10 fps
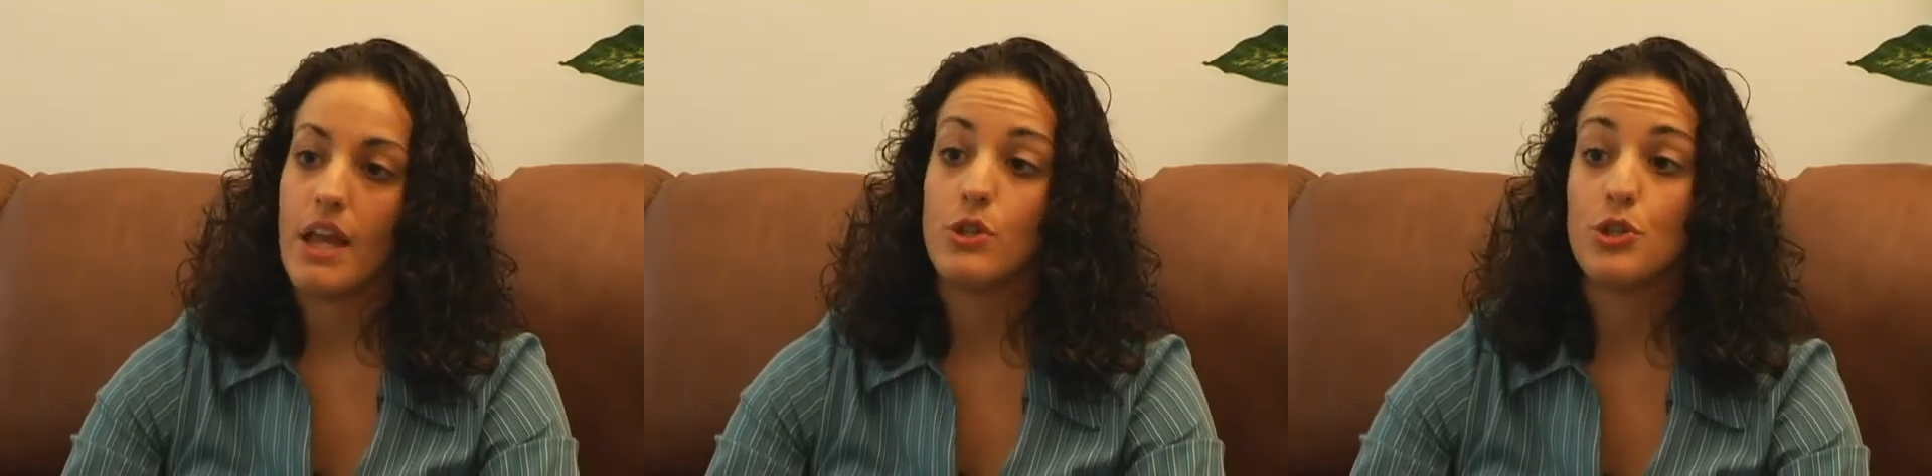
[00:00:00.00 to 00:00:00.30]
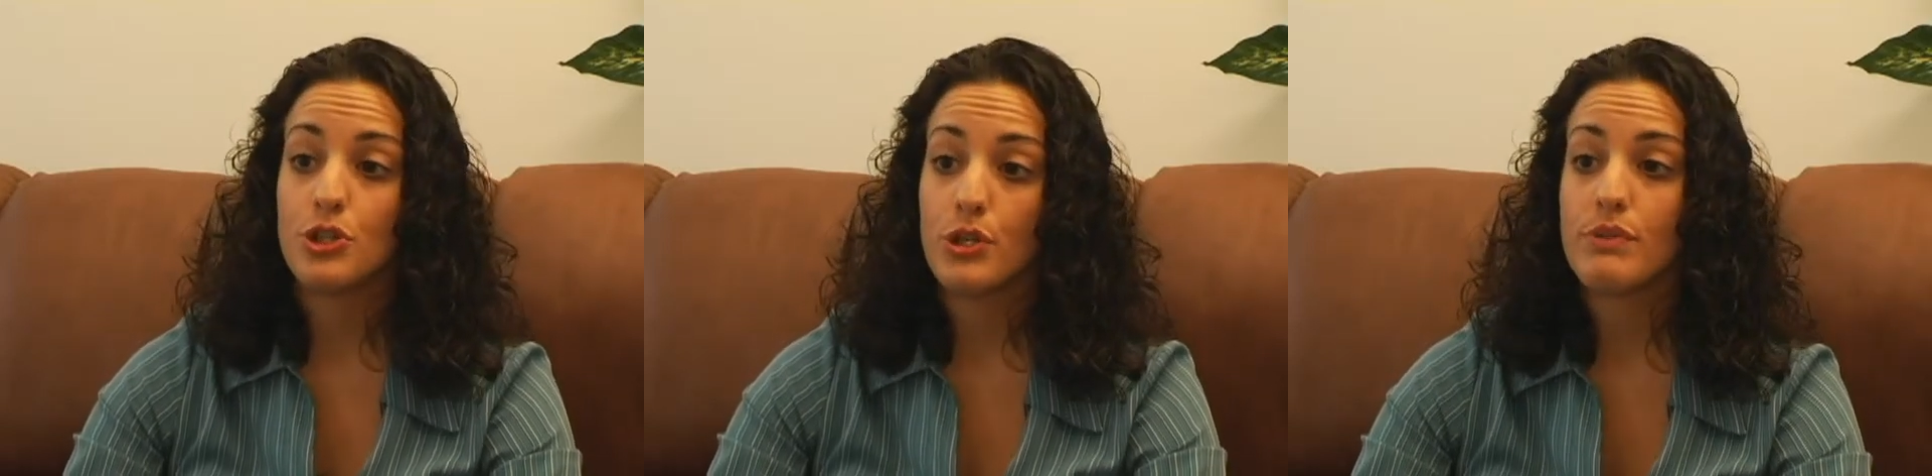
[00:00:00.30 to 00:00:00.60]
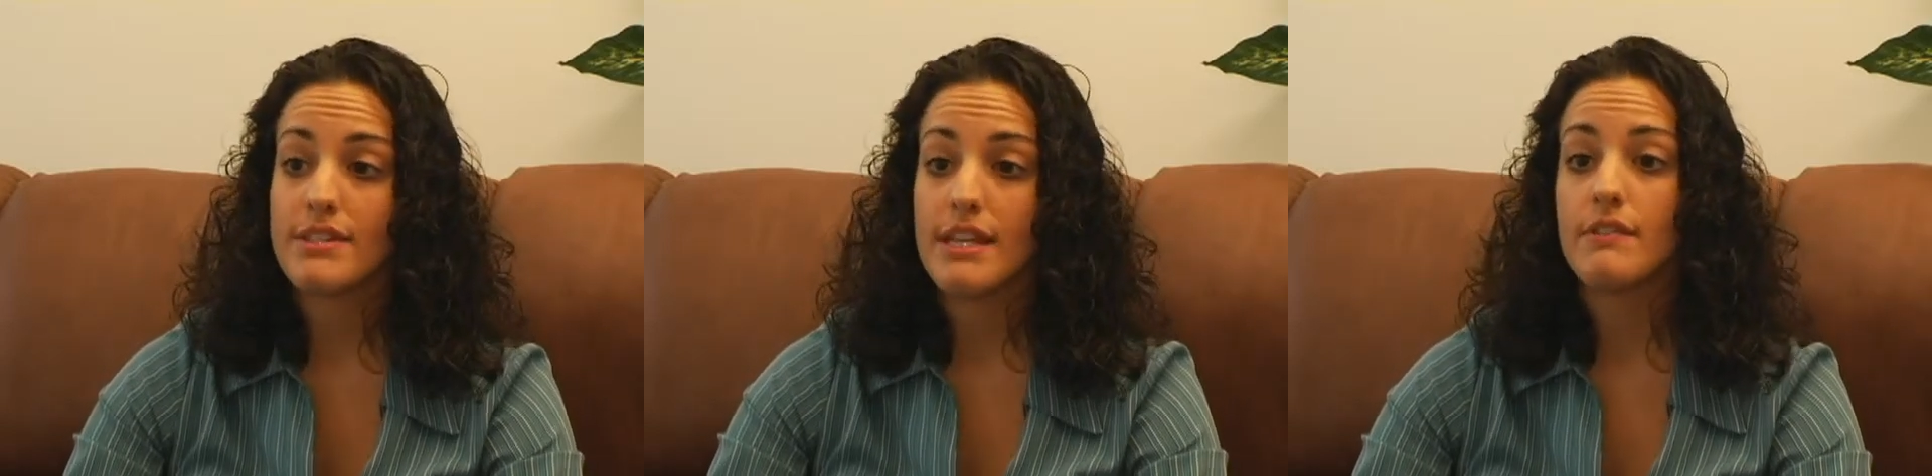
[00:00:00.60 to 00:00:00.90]
and you
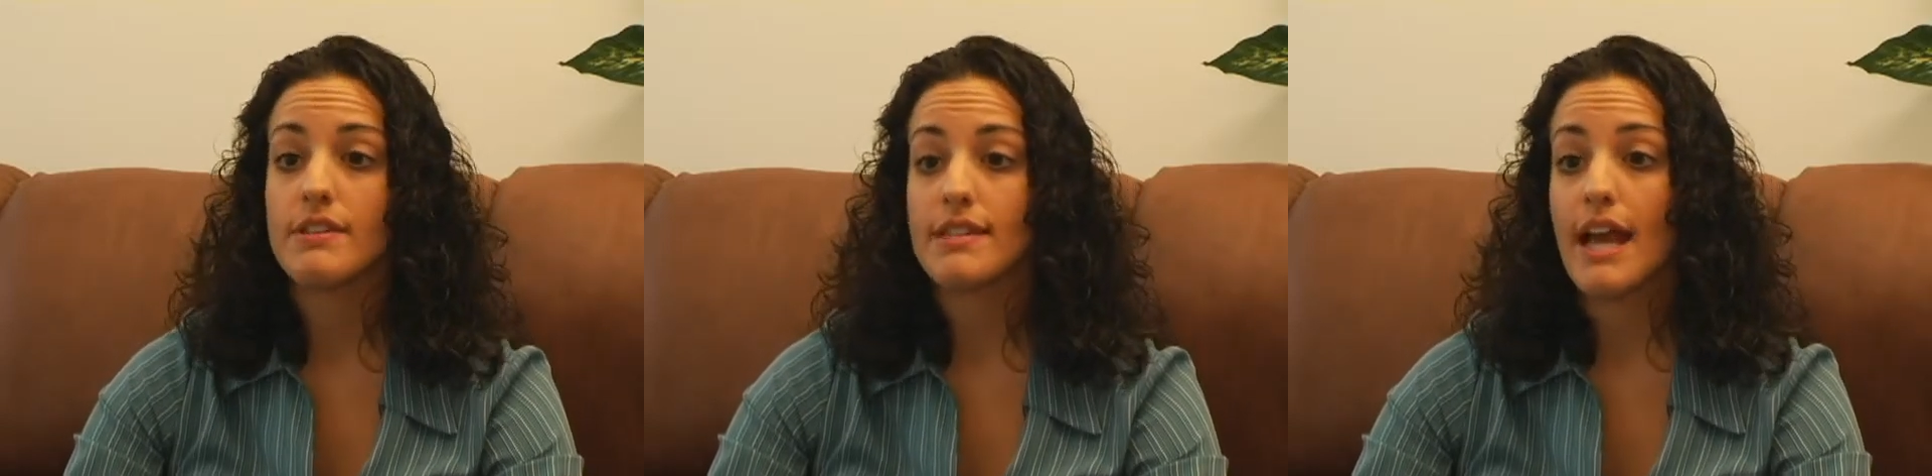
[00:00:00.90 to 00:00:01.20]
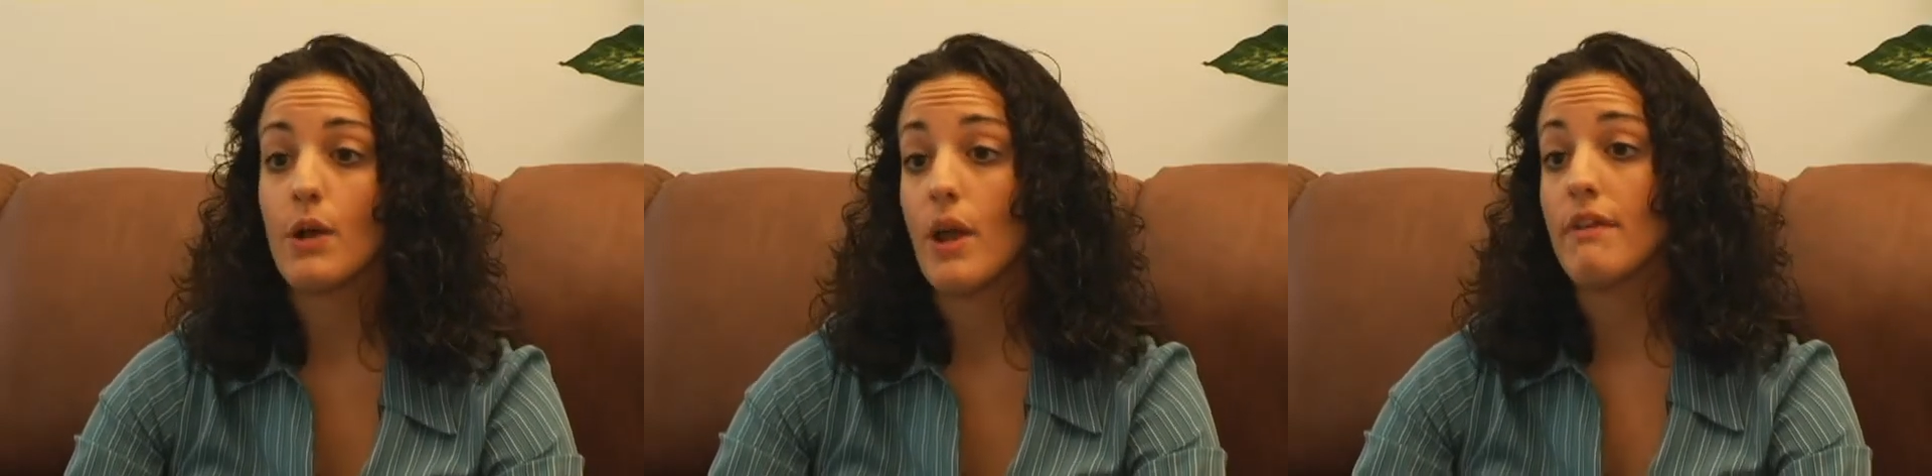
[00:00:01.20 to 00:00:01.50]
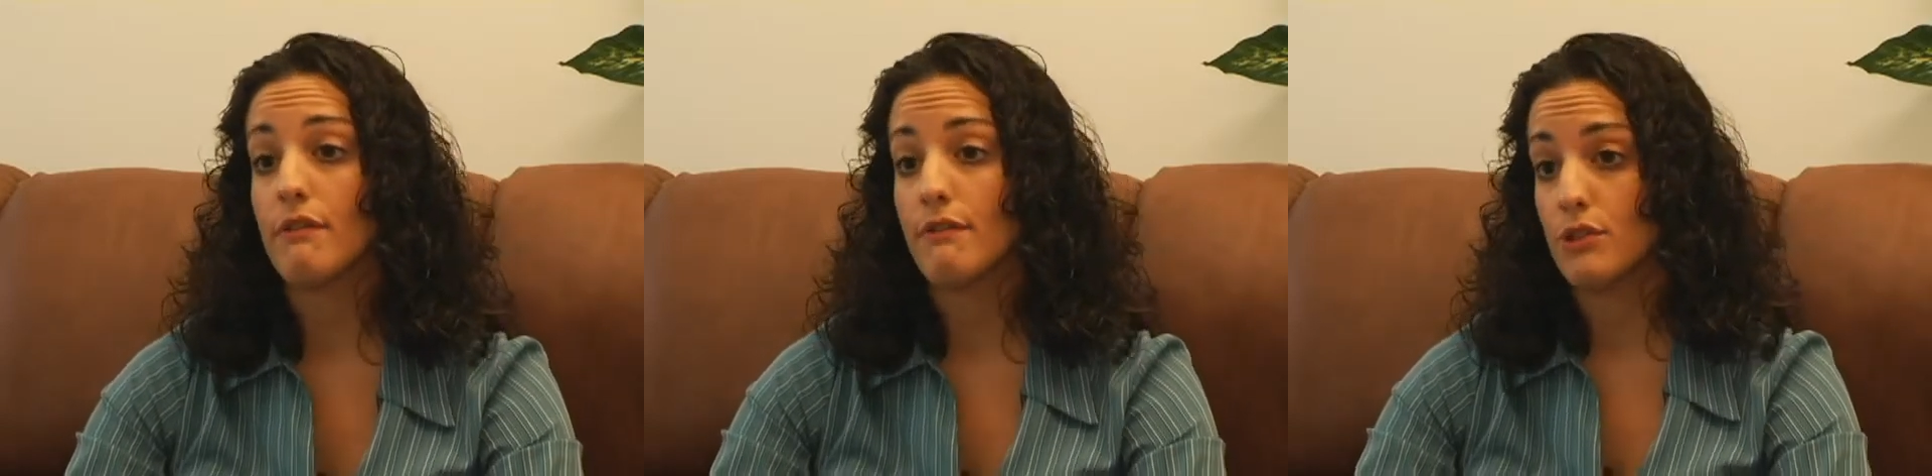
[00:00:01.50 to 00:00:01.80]
should receive a SAG
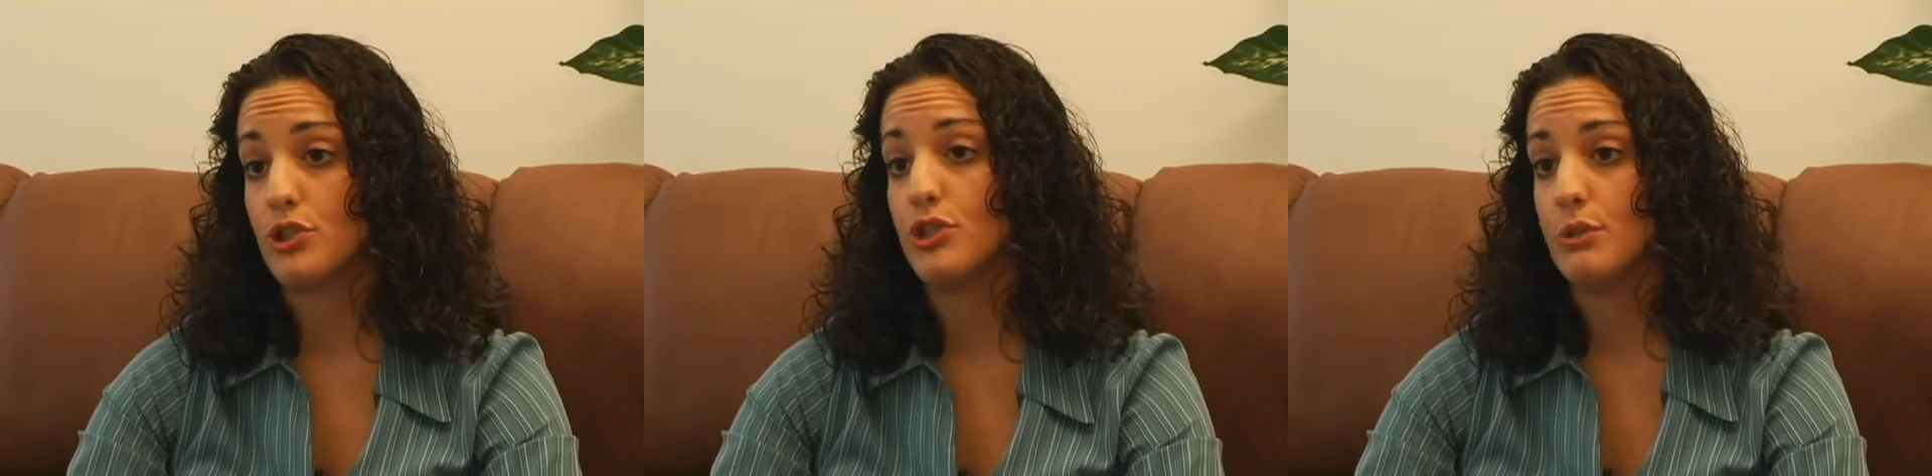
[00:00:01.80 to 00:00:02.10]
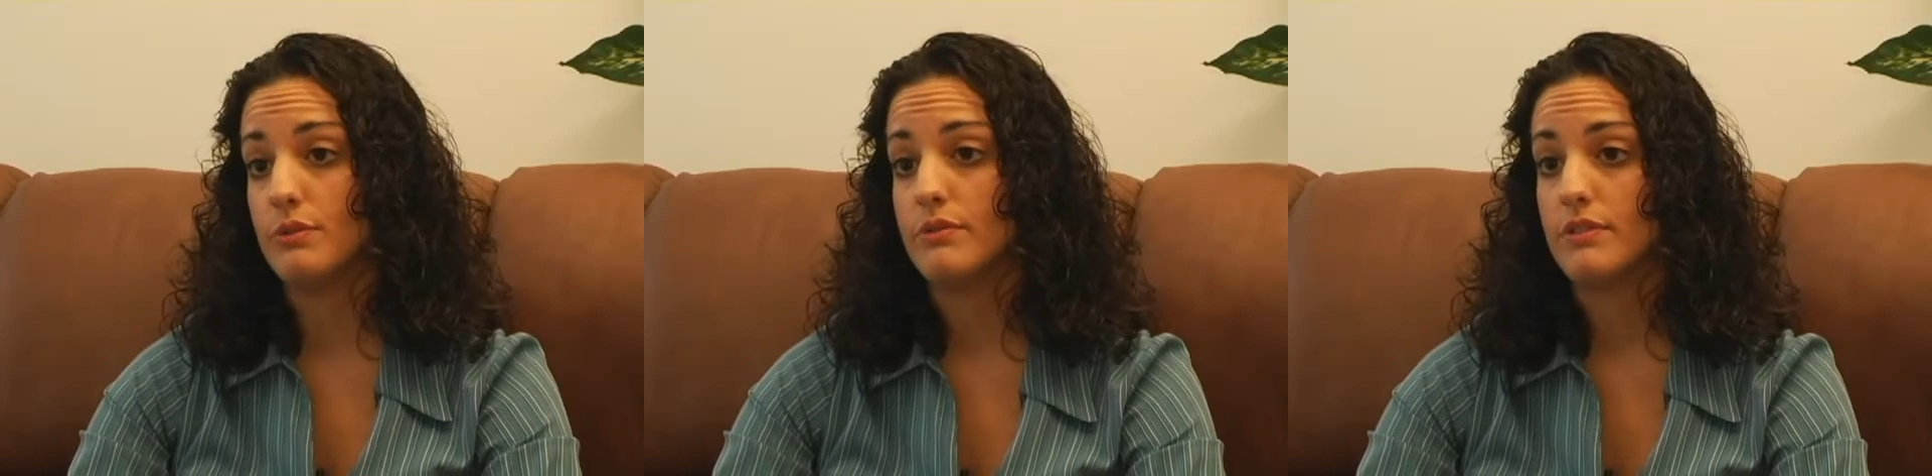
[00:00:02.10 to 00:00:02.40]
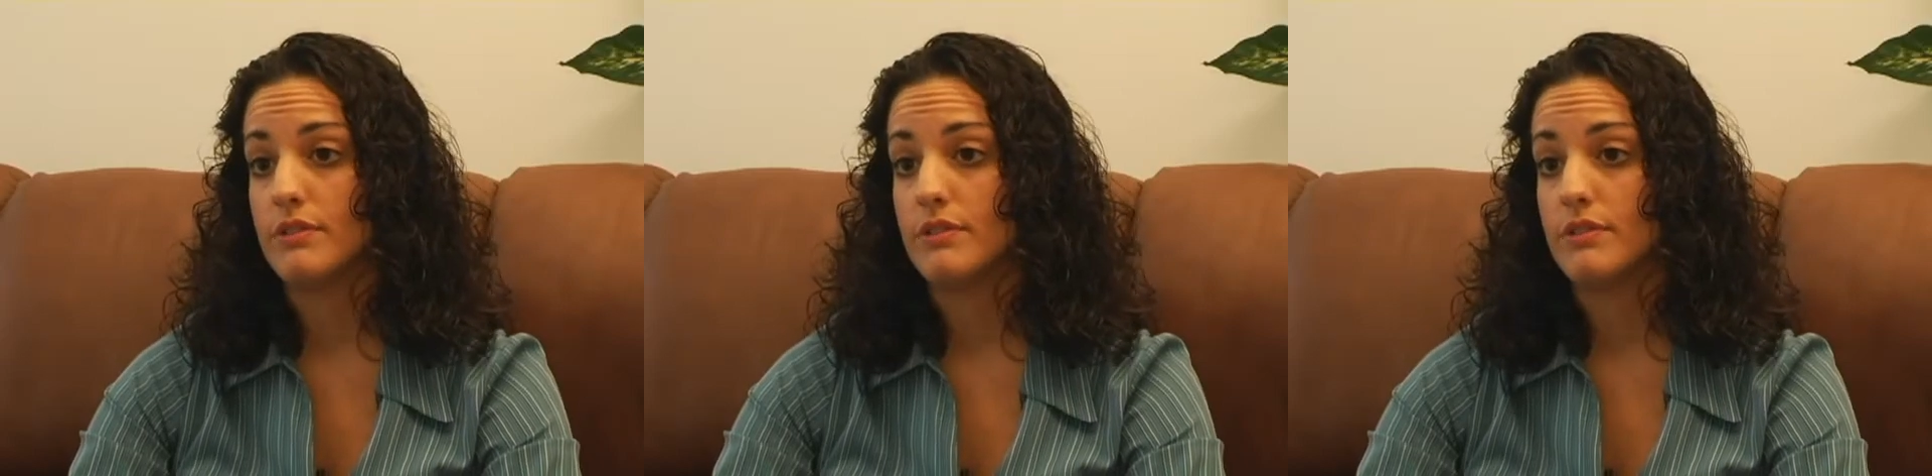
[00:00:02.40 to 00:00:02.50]
waiver for the shoot.